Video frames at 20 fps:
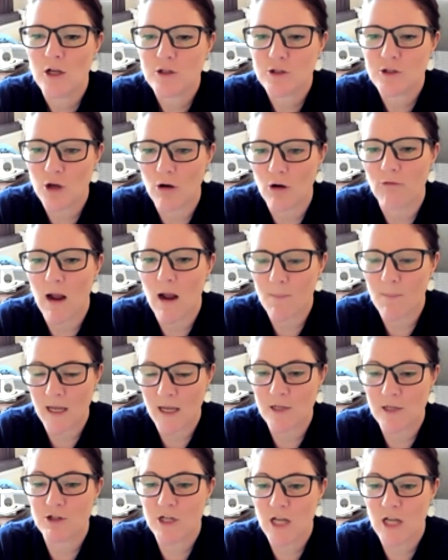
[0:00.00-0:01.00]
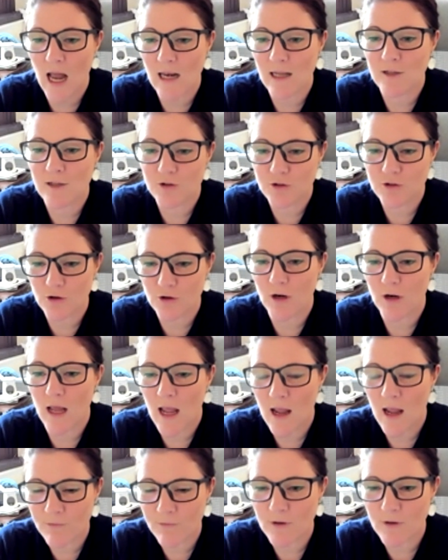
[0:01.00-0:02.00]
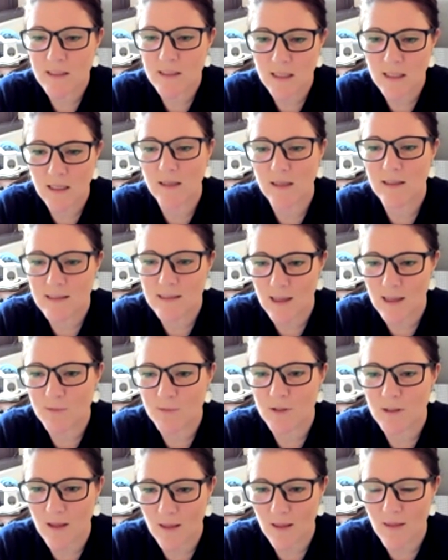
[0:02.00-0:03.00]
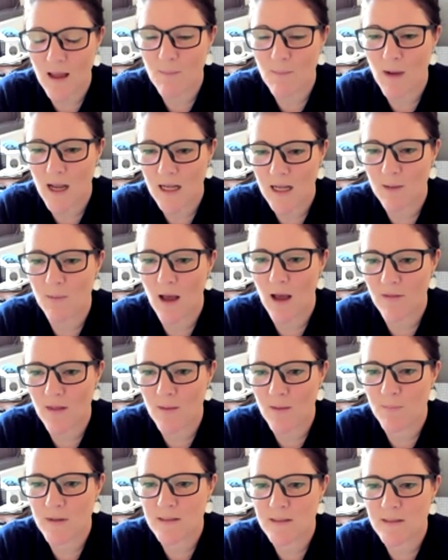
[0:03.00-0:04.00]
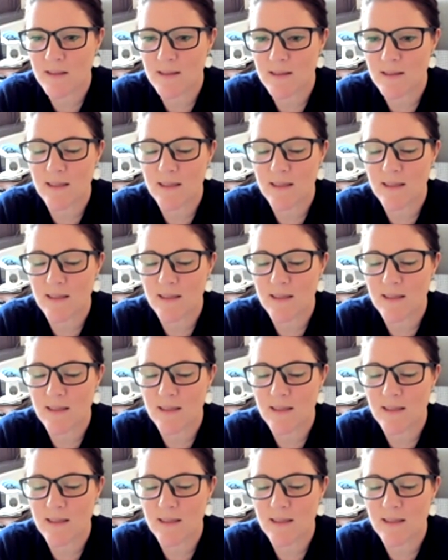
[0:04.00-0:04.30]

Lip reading: tolerate being challenged on every single assumption that they make about their business.